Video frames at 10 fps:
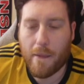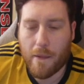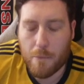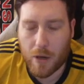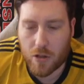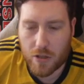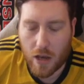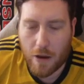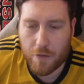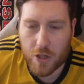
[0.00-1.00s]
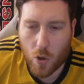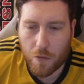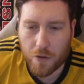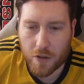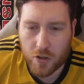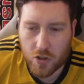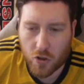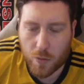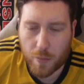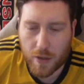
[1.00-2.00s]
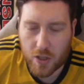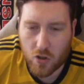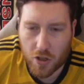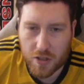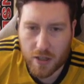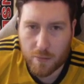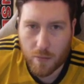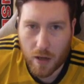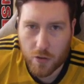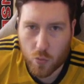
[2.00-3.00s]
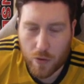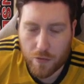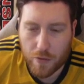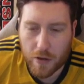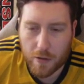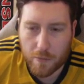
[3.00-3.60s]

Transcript: Because every so often they stun a team and just win 3-0.